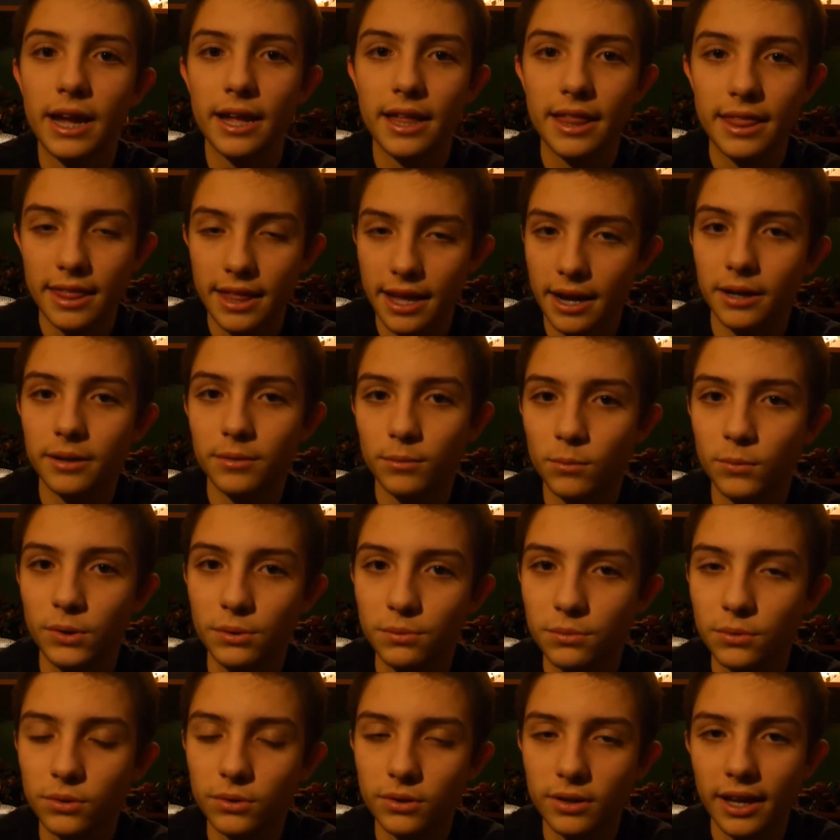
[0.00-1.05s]
that we
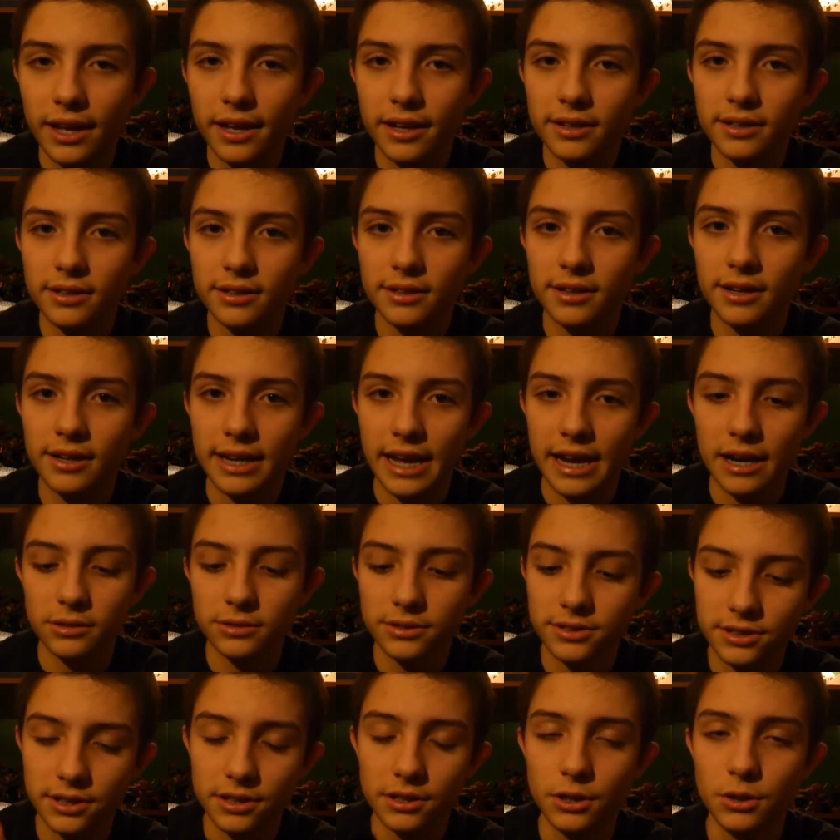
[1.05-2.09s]
will get
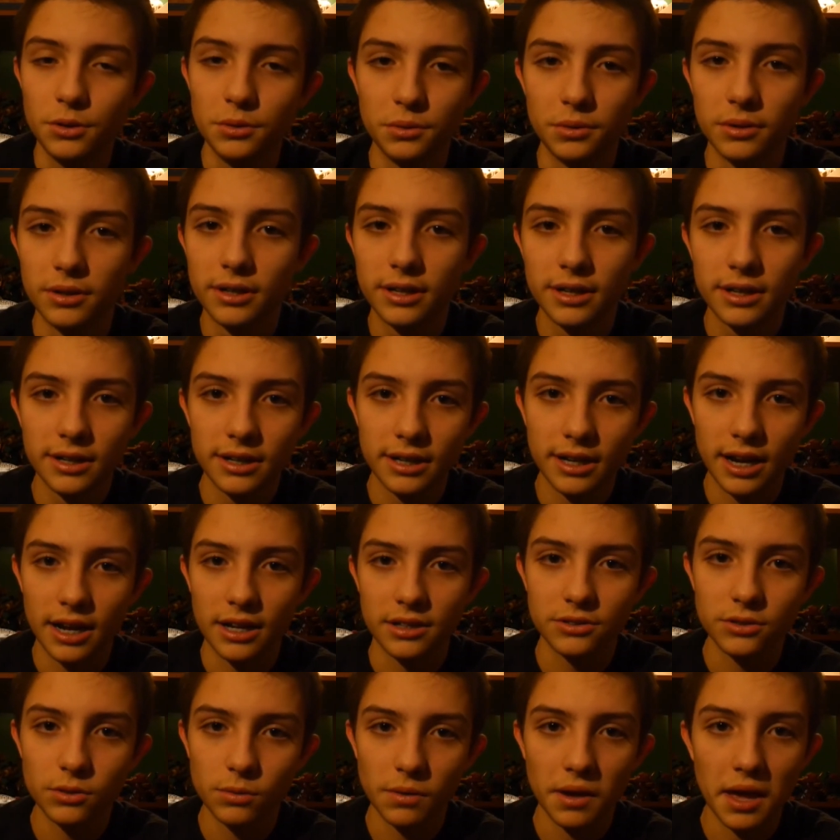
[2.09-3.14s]
announced a new
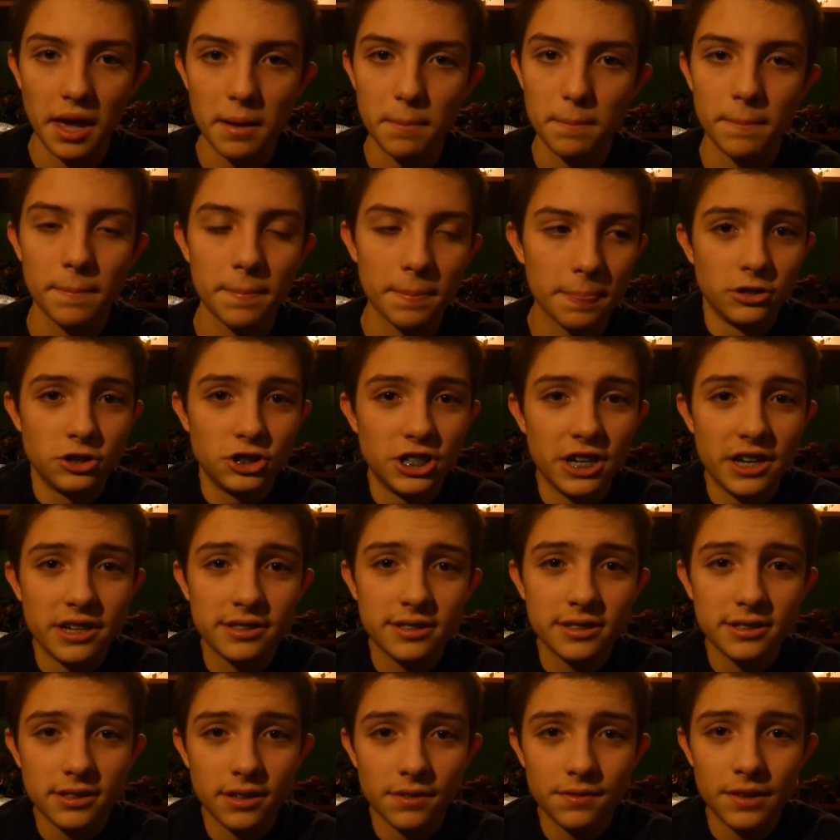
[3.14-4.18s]
console game.
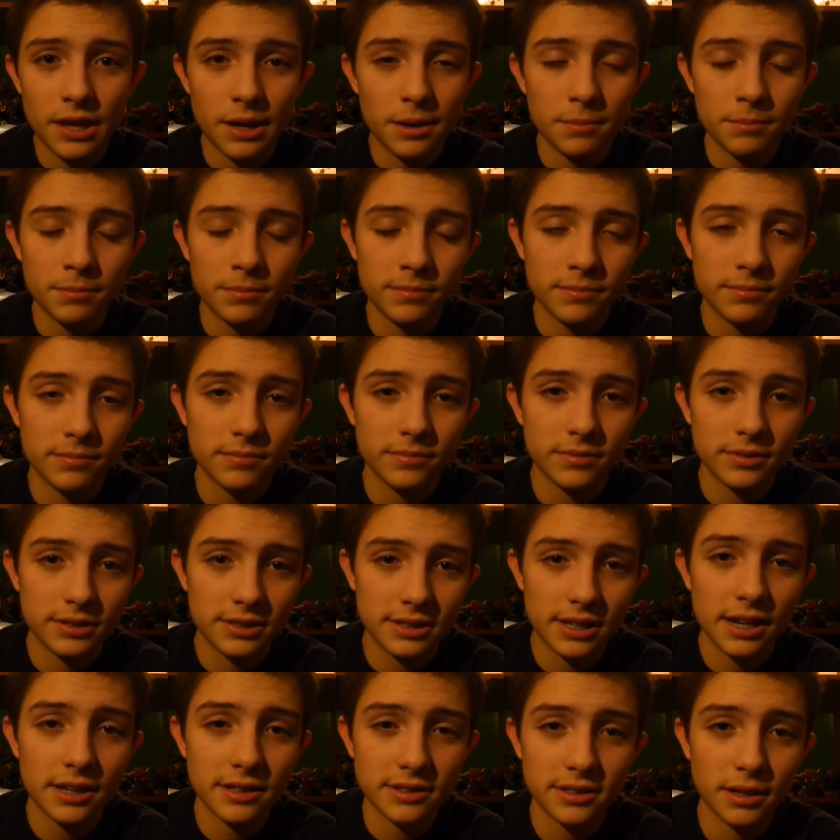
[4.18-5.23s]
Chances of them
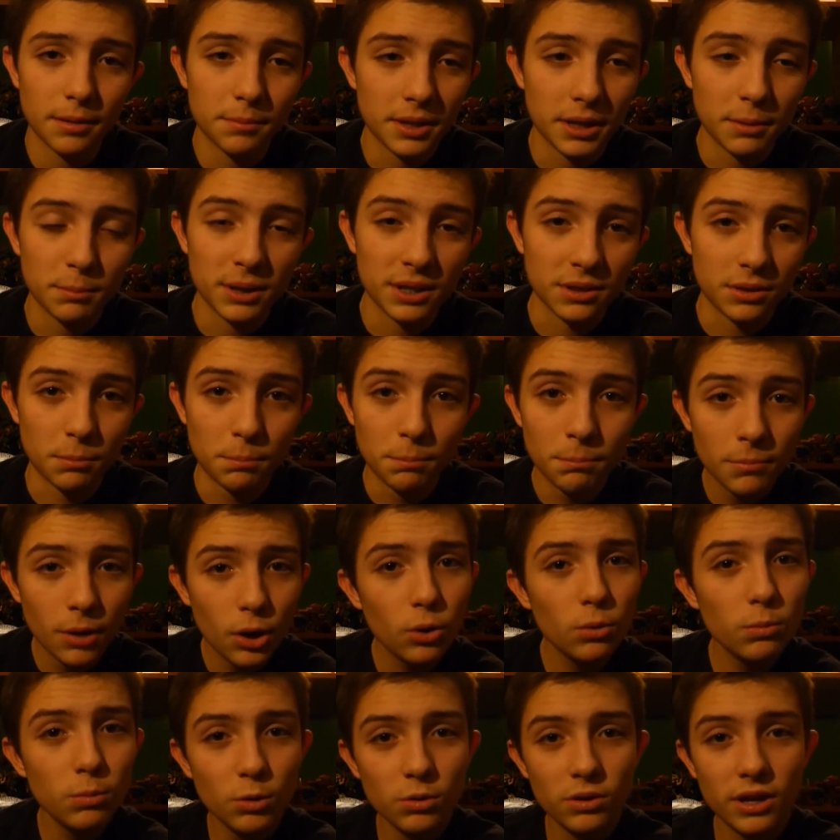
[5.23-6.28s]
saying something about the
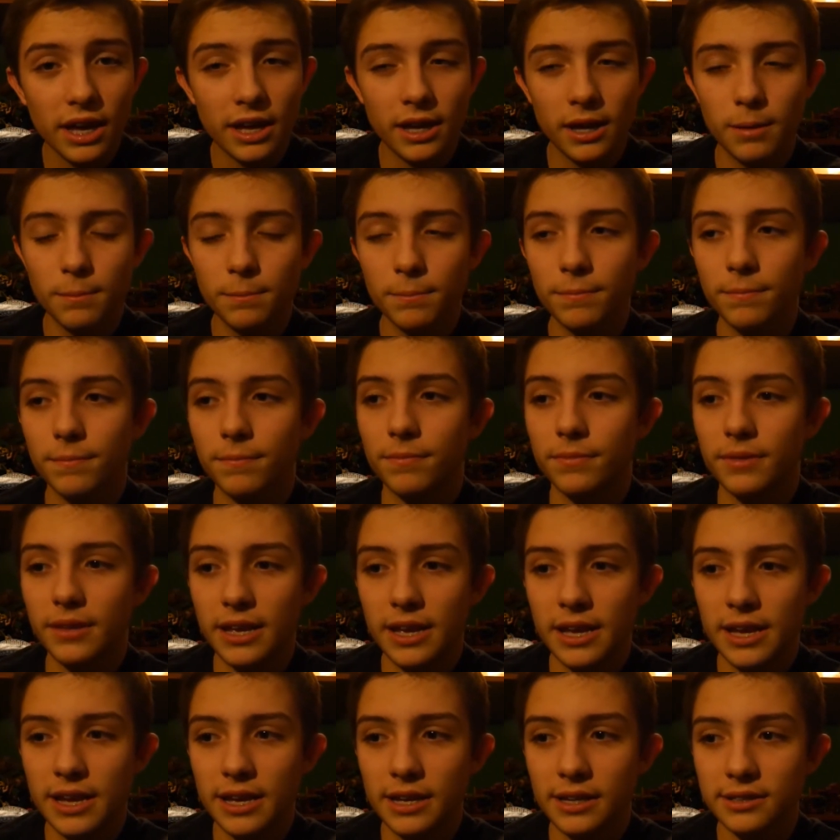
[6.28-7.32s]
mobile game
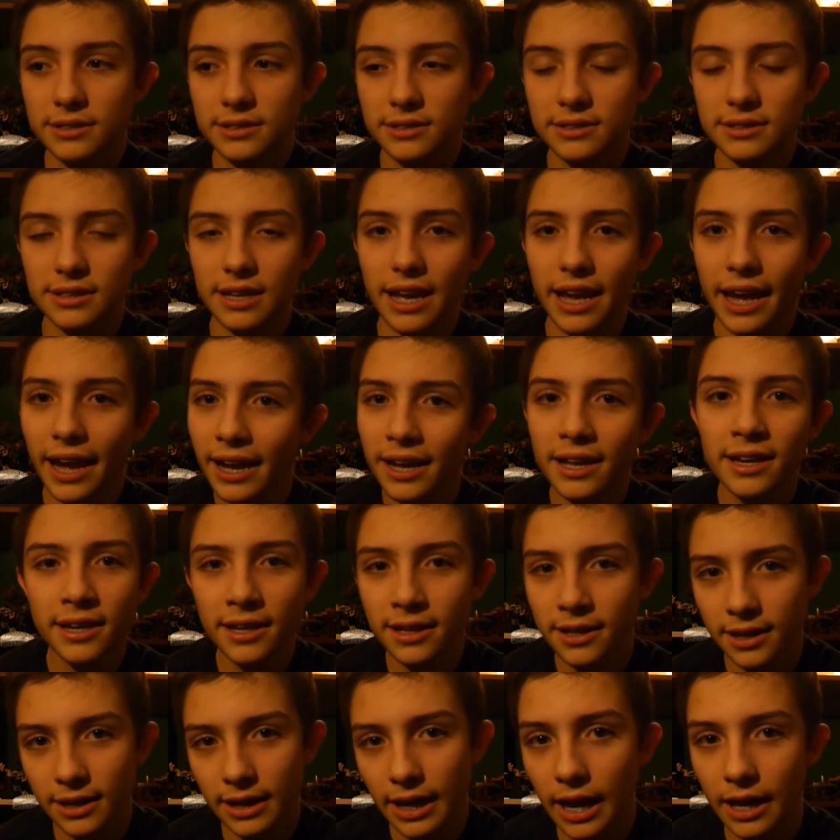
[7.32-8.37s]
is 80
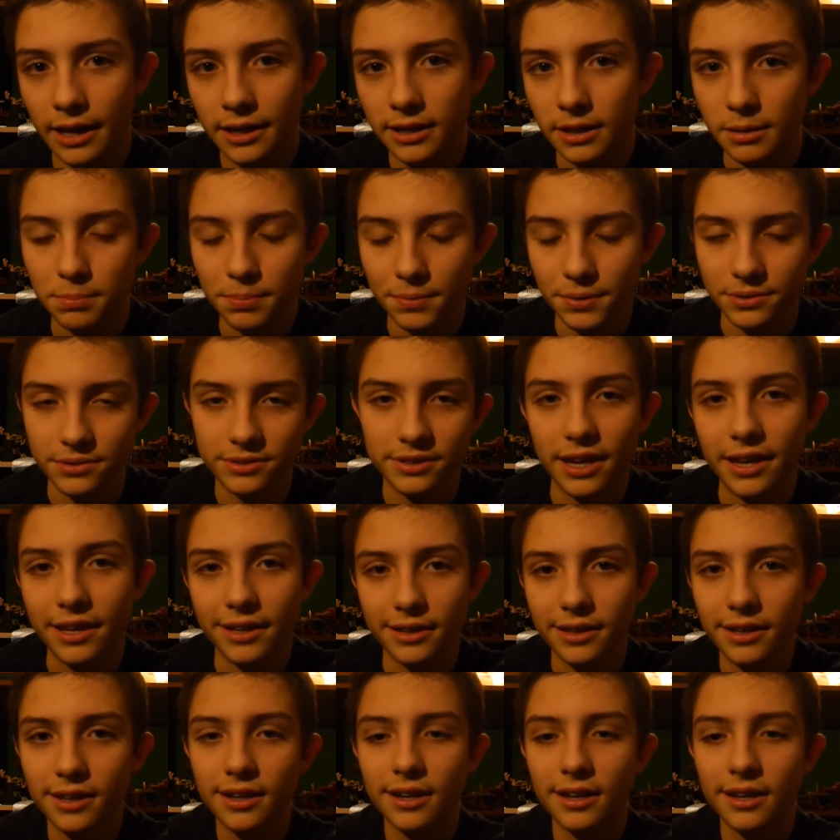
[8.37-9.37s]
to 90%.